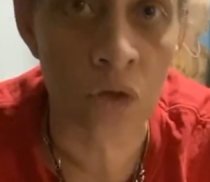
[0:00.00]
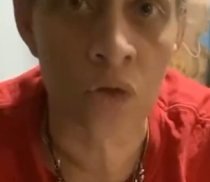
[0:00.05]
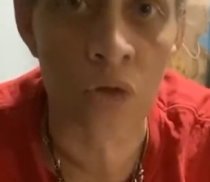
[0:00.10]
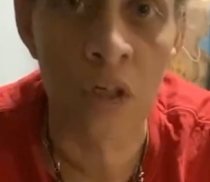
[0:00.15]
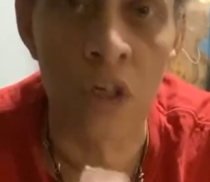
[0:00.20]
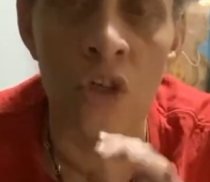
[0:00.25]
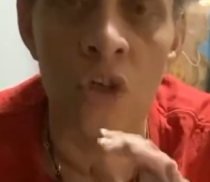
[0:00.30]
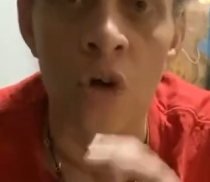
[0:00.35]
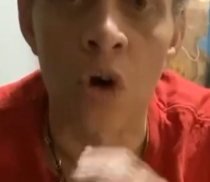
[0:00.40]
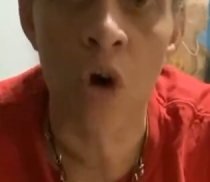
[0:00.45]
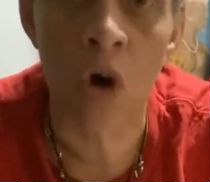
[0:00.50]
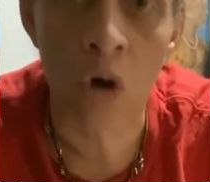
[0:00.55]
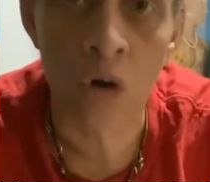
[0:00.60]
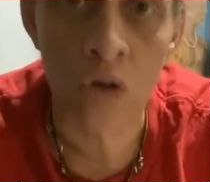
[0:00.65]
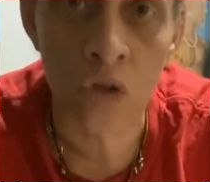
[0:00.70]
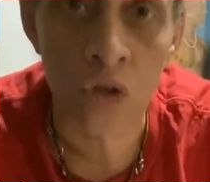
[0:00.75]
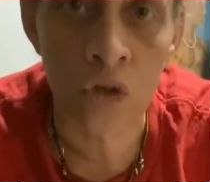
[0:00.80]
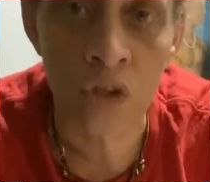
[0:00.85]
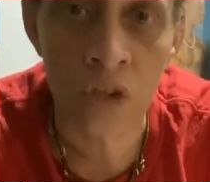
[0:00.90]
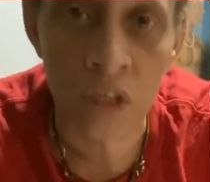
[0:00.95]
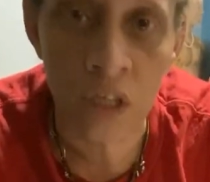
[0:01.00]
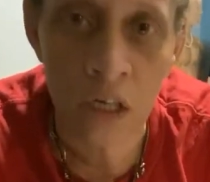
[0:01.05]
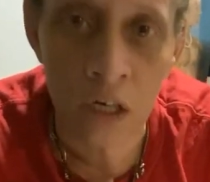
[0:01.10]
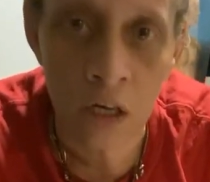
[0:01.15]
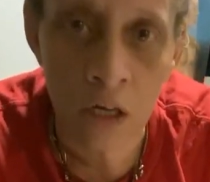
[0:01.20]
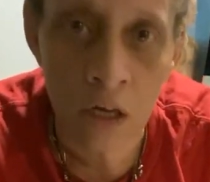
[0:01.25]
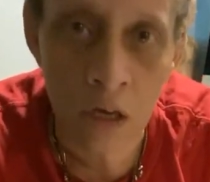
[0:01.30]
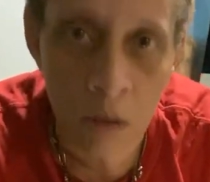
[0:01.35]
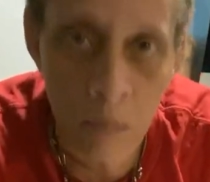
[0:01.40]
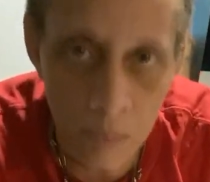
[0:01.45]
Get your altars set
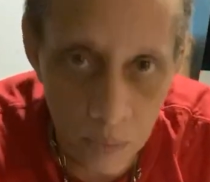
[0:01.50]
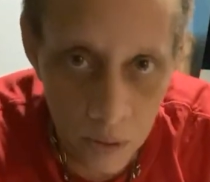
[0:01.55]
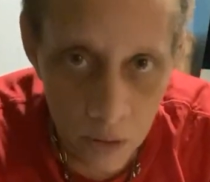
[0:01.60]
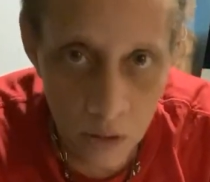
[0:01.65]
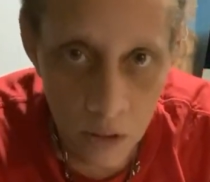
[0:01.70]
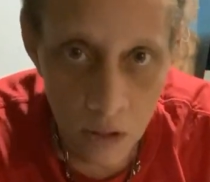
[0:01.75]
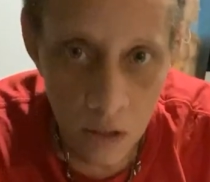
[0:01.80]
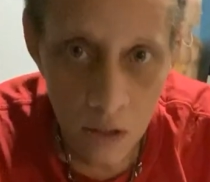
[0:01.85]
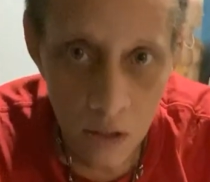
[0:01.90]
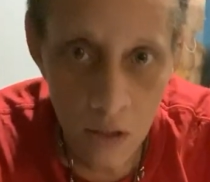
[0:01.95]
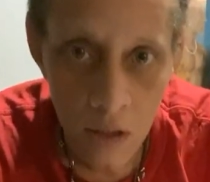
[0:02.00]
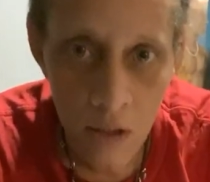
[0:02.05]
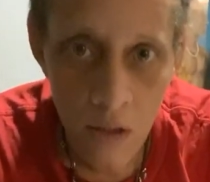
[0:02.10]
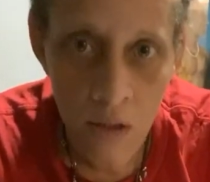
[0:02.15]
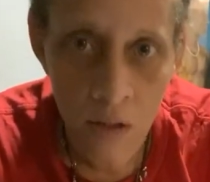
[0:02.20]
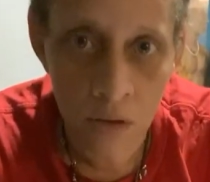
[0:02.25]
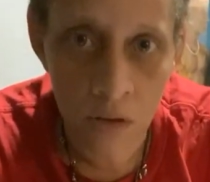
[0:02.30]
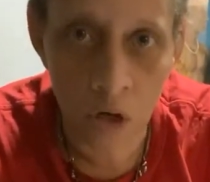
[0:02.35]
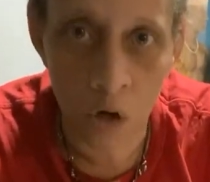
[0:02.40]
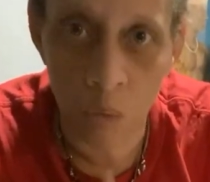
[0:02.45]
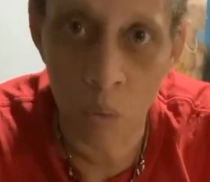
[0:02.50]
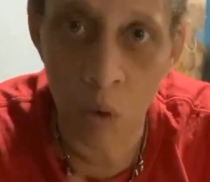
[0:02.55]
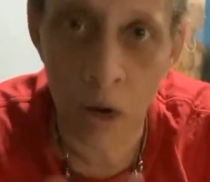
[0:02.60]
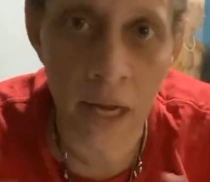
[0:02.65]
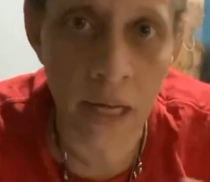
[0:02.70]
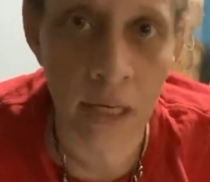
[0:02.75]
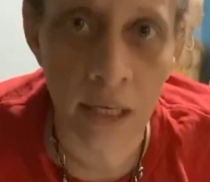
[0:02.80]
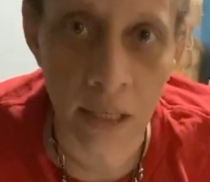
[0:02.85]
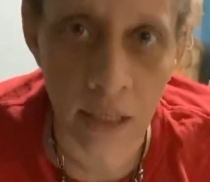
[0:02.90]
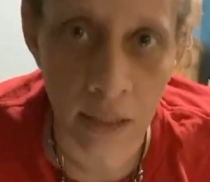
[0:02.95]
up. They're
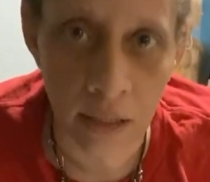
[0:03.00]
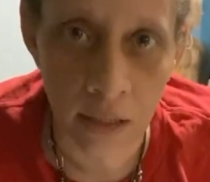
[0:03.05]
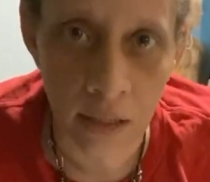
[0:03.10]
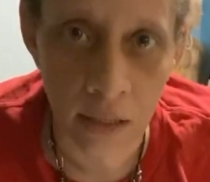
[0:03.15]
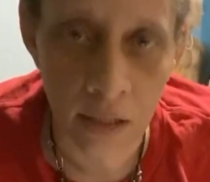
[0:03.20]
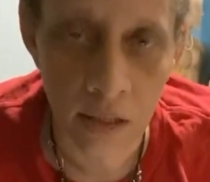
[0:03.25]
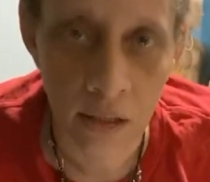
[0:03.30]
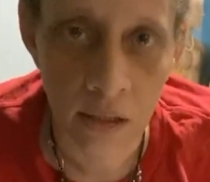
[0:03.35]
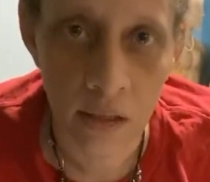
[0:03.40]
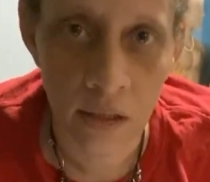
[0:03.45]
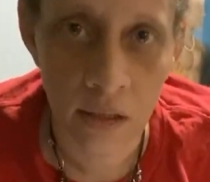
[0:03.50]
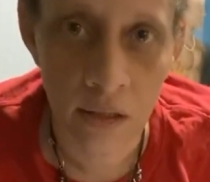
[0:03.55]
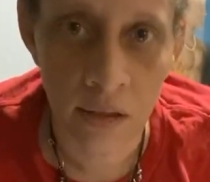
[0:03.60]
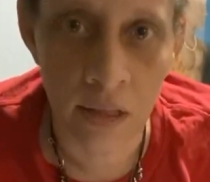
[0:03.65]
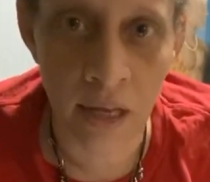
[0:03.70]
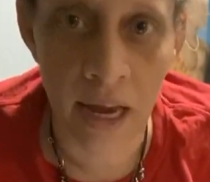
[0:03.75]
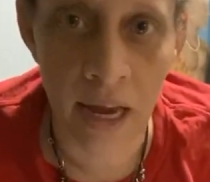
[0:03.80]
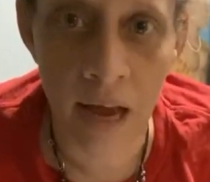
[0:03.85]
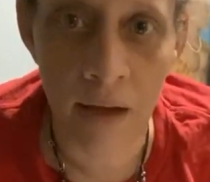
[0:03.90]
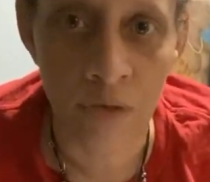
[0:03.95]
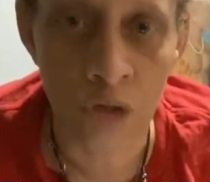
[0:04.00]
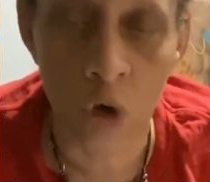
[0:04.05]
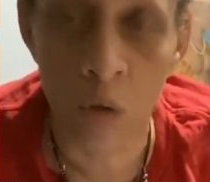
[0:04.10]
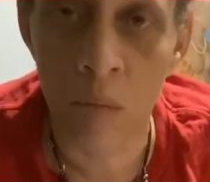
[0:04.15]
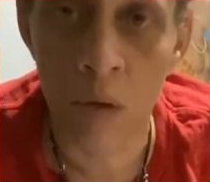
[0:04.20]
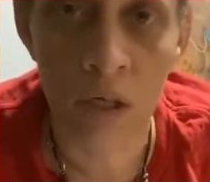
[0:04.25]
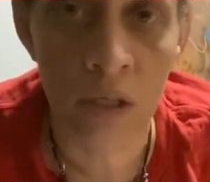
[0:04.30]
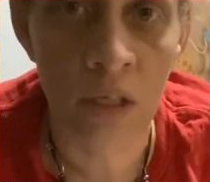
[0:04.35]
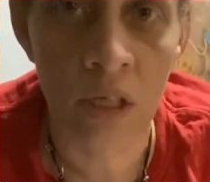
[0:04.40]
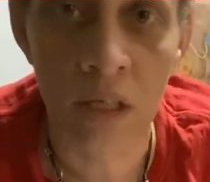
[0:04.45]
waiting. They have so
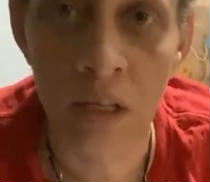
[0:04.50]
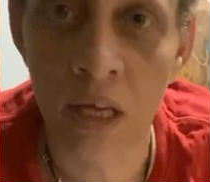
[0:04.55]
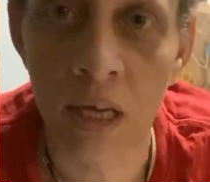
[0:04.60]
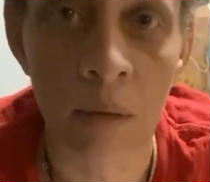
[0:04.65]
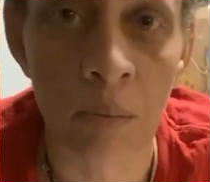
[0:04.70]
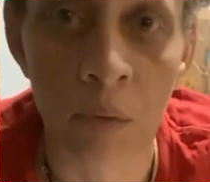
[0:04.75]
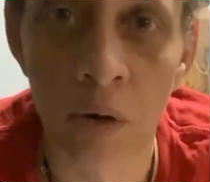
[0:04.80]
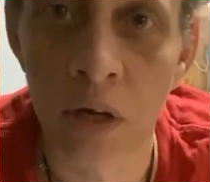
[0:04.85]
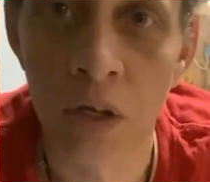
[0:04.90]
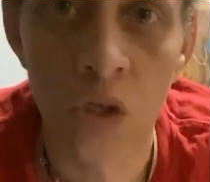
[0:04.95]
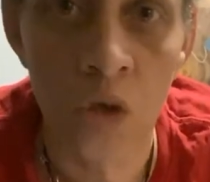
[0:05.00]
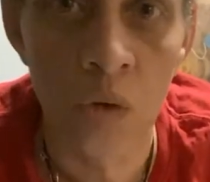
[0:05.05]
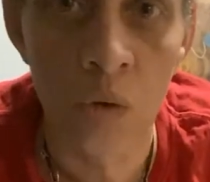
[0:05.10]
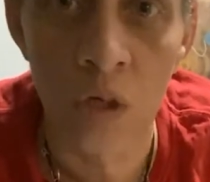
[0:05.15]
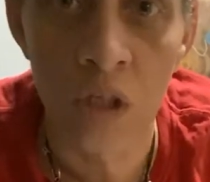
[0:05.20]
much that they can bring to us,